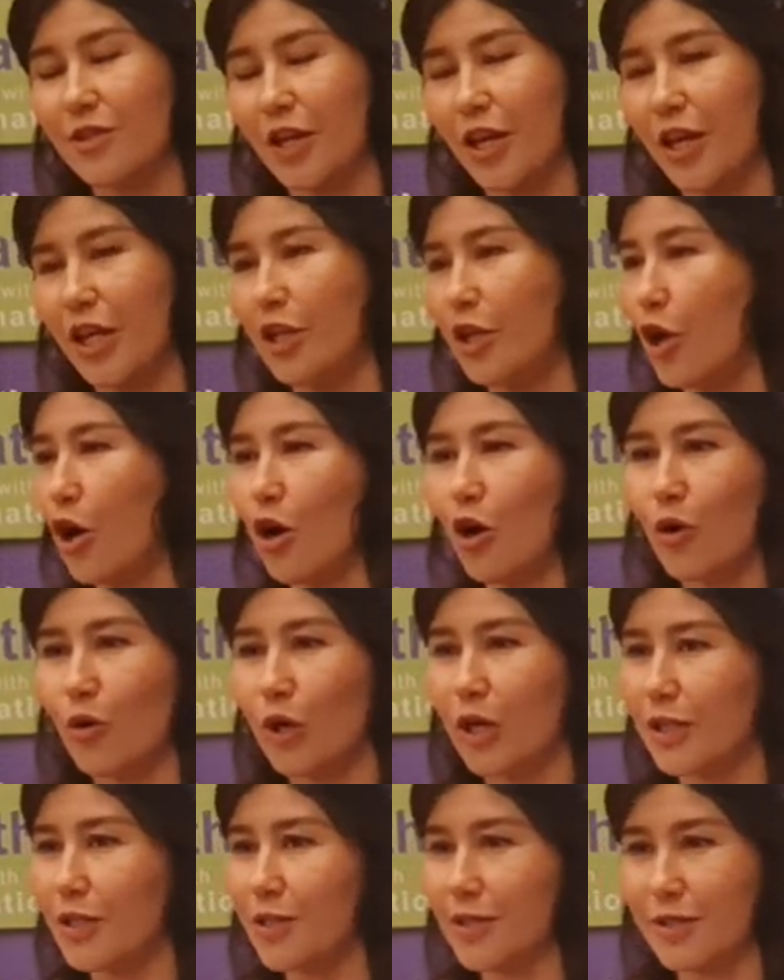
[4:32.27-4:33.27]
say, no,
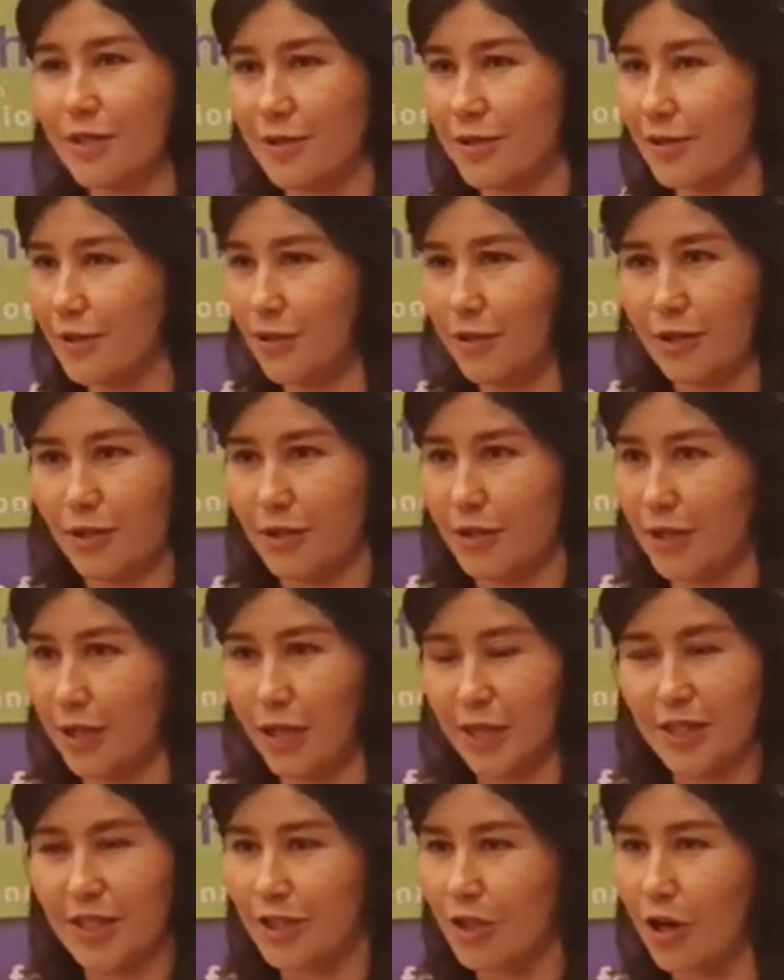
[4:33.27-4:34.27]

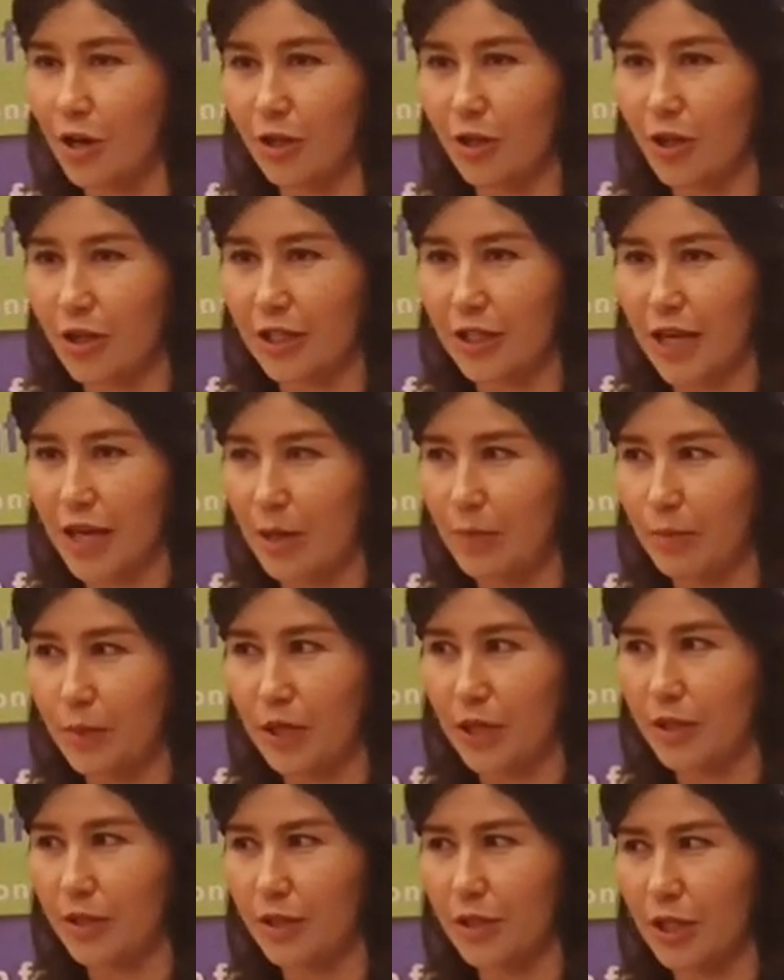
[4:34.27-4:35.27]
it's not like that,
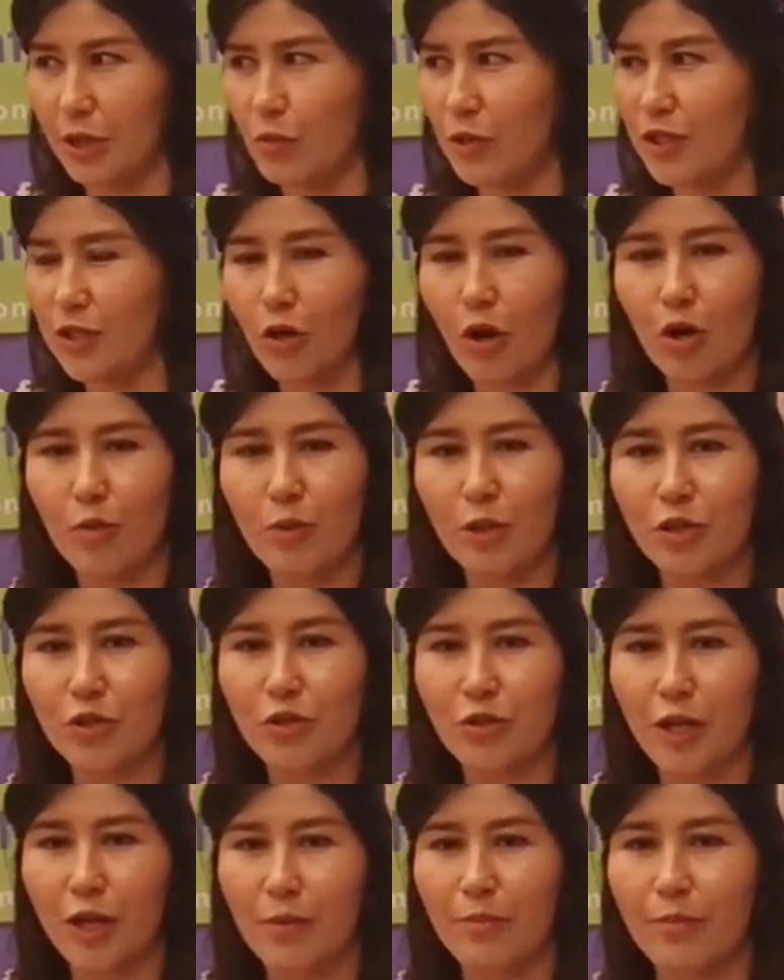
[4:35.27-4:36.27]
but it was normal
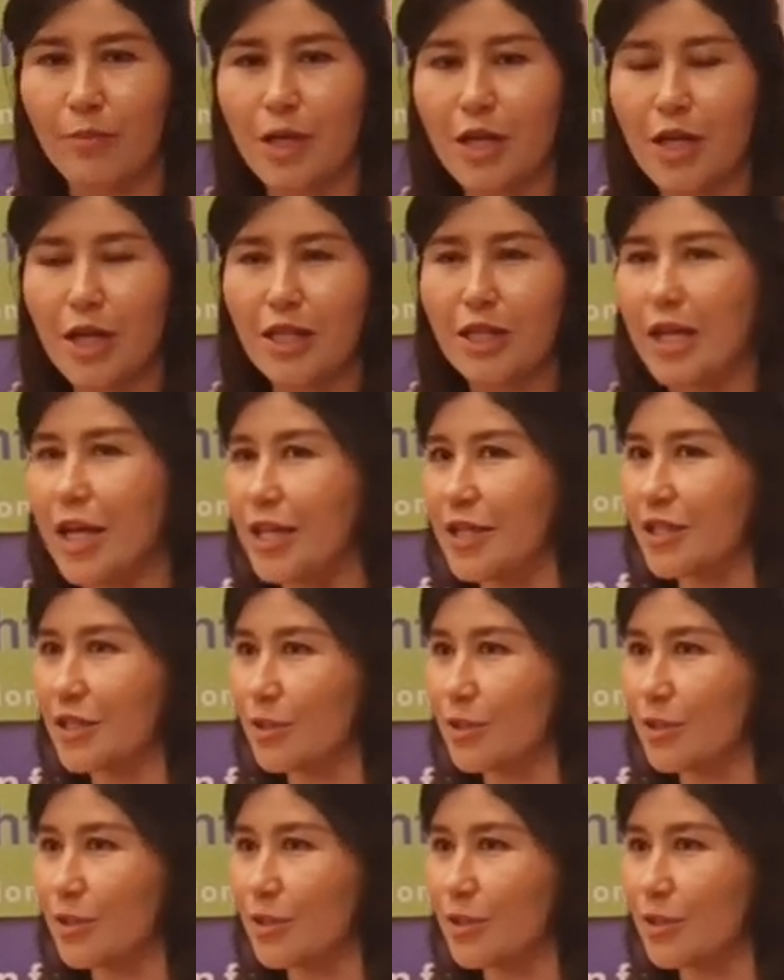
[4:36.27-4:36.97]
to them. They